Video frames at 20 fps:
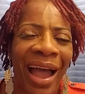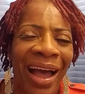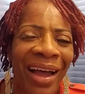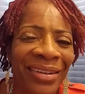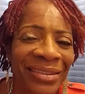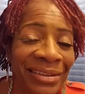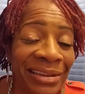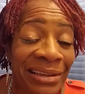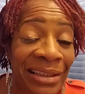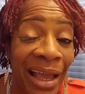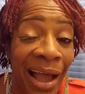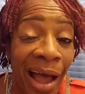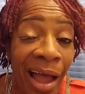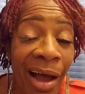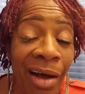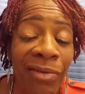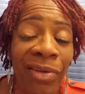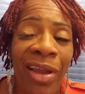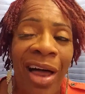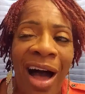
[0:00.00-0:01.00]
I just say I
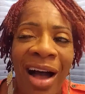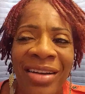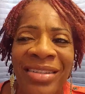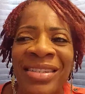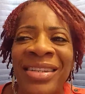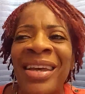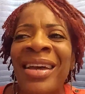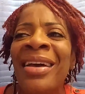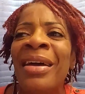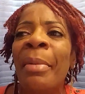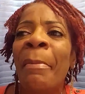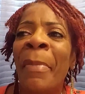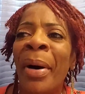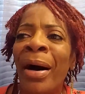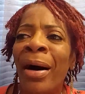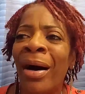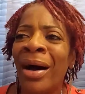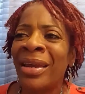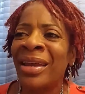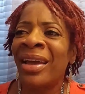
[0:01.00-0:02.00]
have locks.
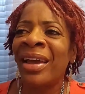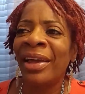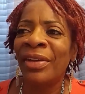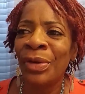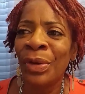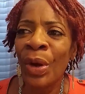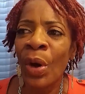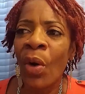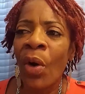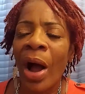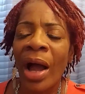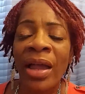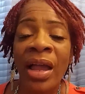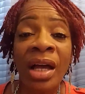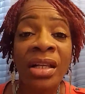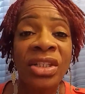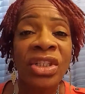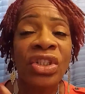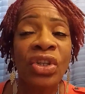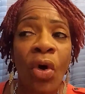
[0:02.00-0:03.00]
But, you know, I
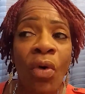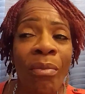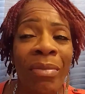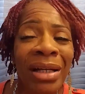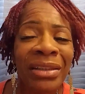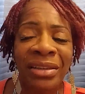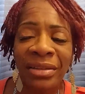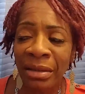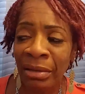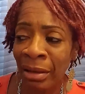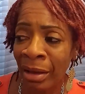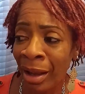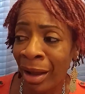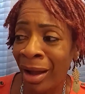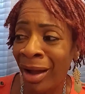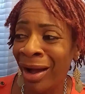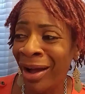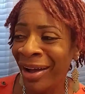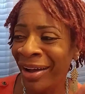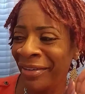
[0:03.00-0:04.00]
got so much
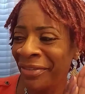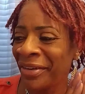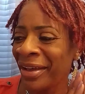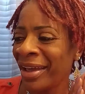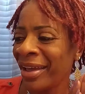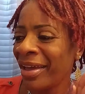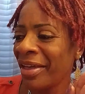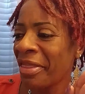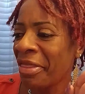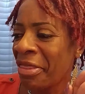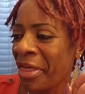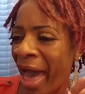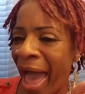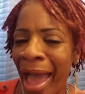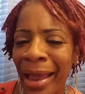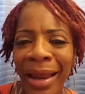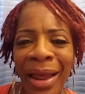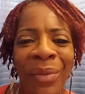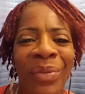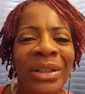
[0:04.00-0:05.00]
love
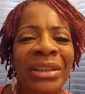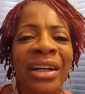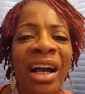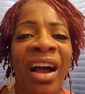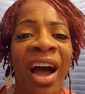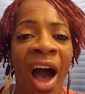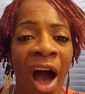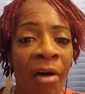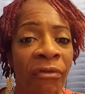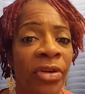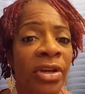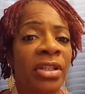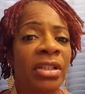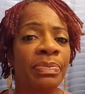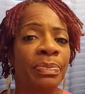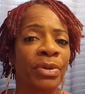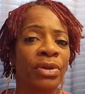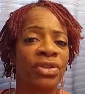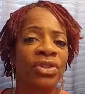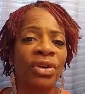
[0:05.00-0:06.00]
that it was a
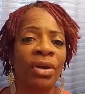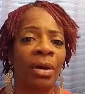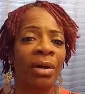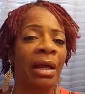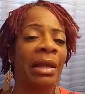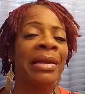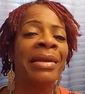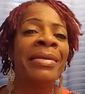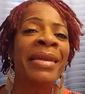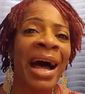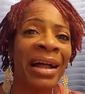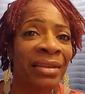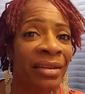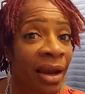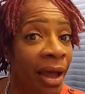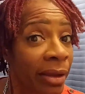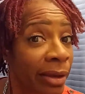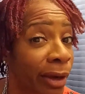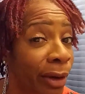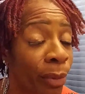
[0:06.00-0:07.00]
confidence booster. Not
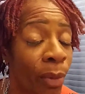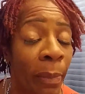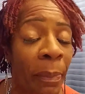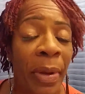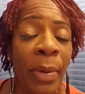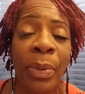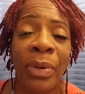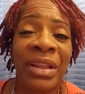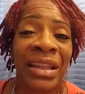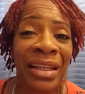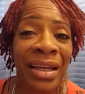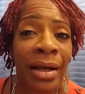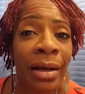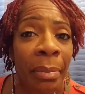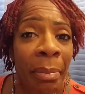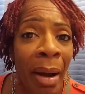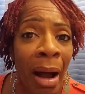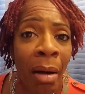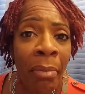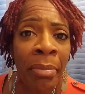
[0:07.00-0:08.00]
that I care what people think
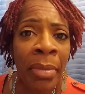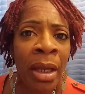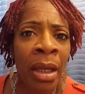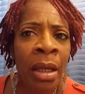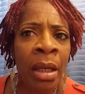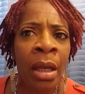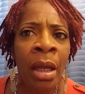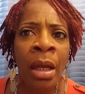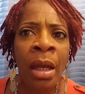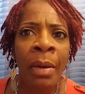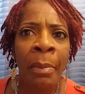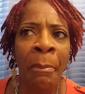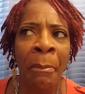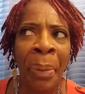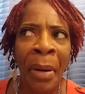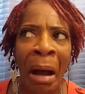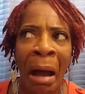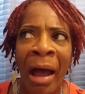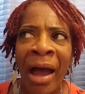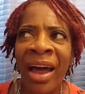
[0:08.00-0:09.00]
about me,
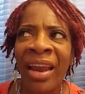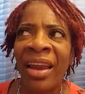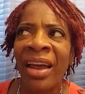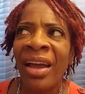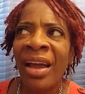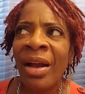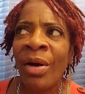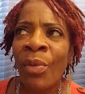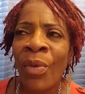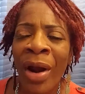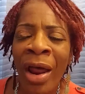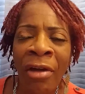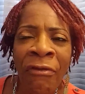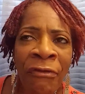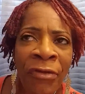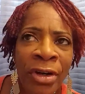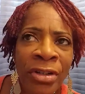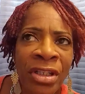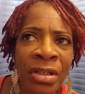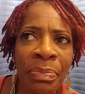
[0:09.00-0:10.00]
but when I
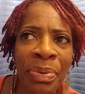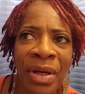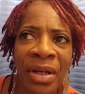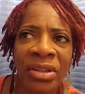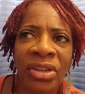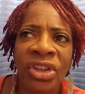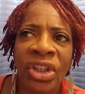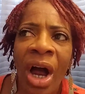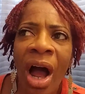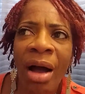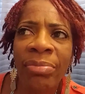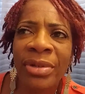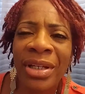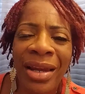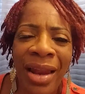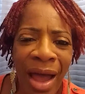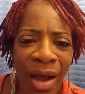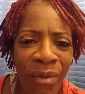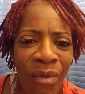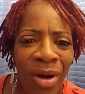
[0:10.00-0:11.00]
first big chopped
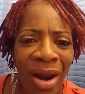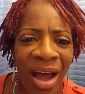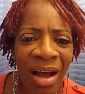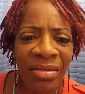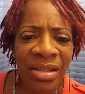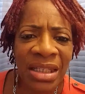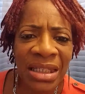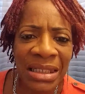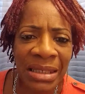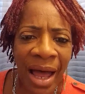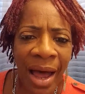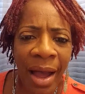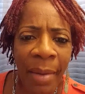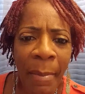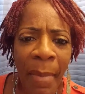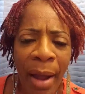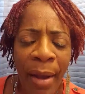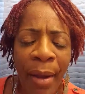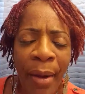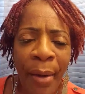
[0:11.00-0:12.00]
and I went
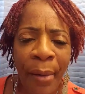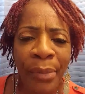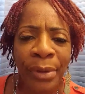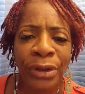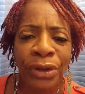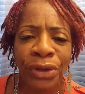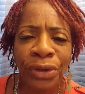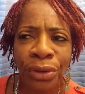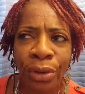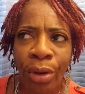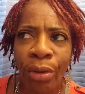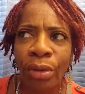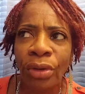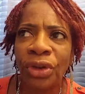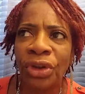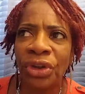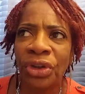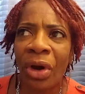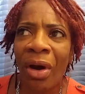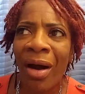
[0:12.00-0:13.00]
outside, my hair was so
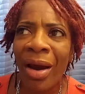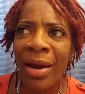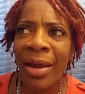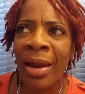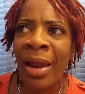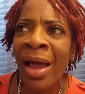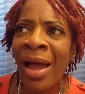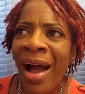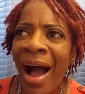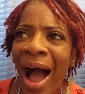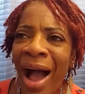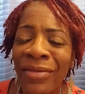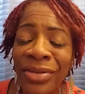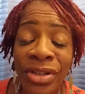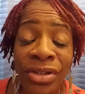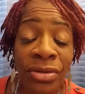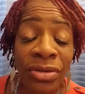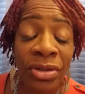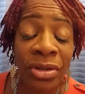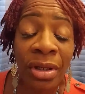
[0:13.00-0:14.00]
short and I
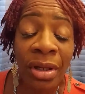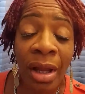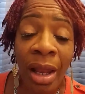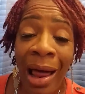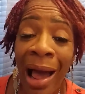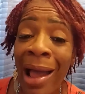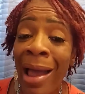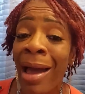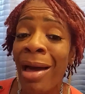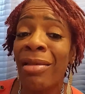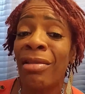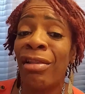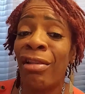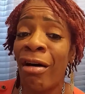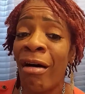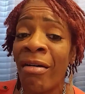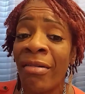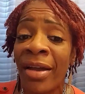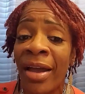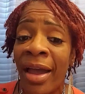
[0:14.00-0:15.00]
was used to I had
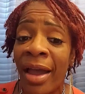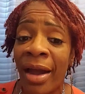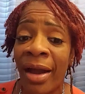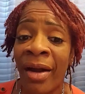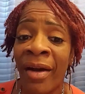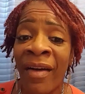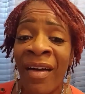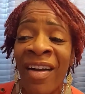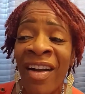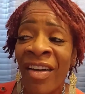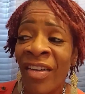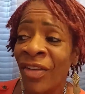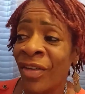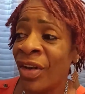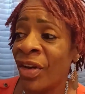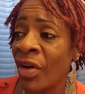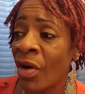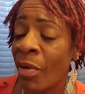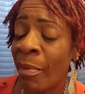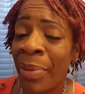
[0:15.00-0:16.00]
long hair,
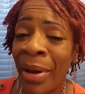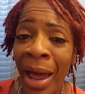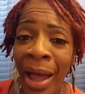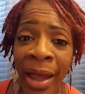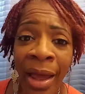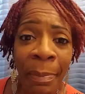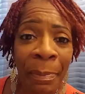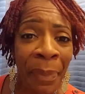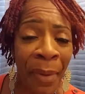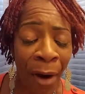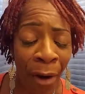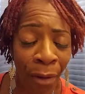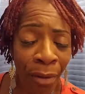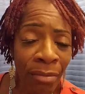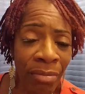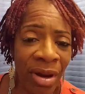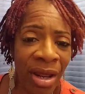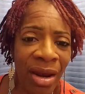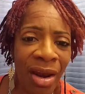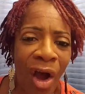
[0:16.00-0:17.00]
you know, but I had
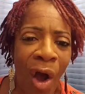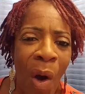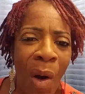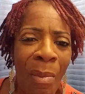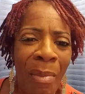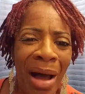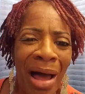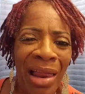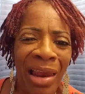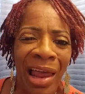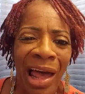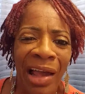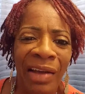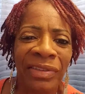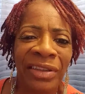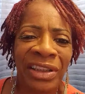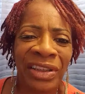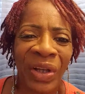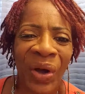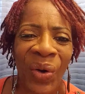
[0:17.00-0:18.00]
permed it all my
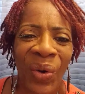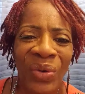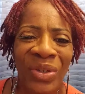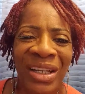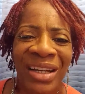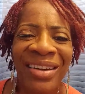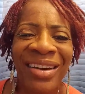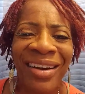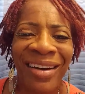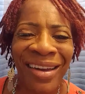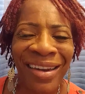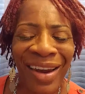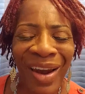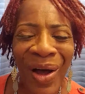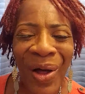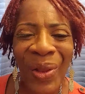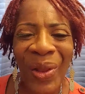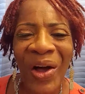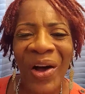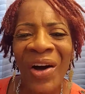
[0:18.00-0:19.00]
life. So to cut it
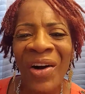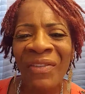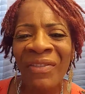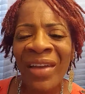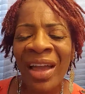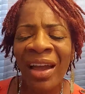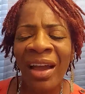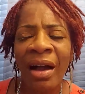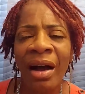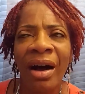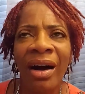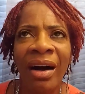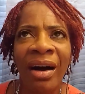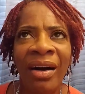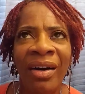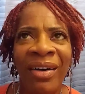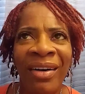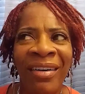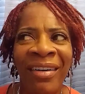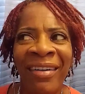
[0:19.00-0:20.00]
all off,
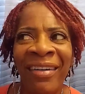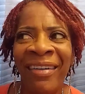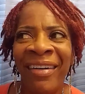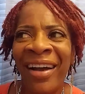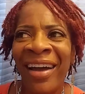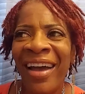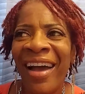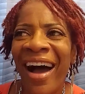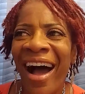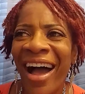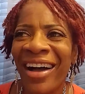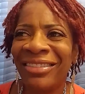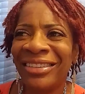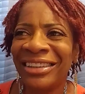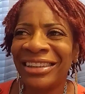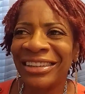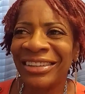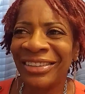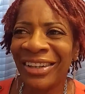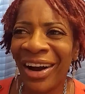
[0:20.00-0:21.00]
oh, I
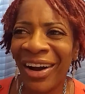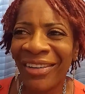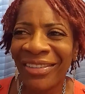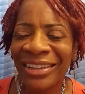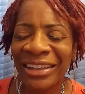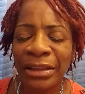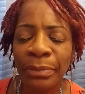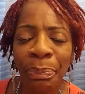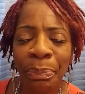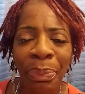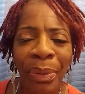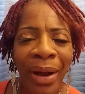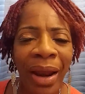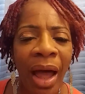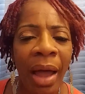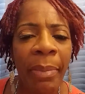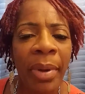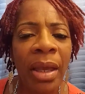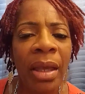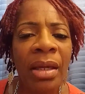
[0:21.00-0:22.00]
was nervous, but
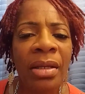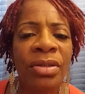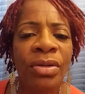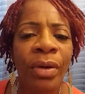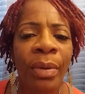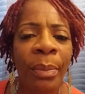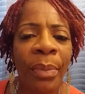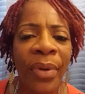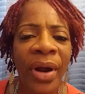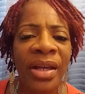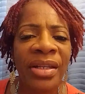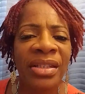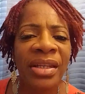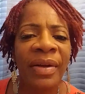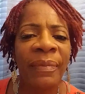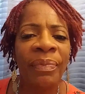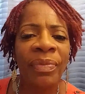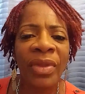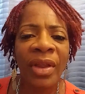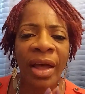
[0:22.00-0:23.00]
I began to embrace
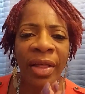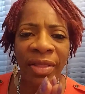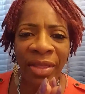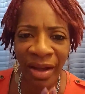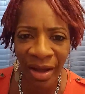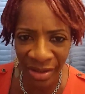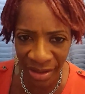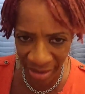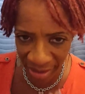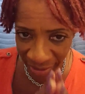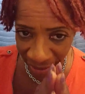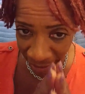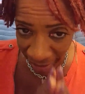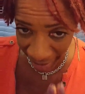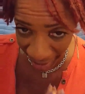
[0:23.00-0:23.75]
it. Thus, the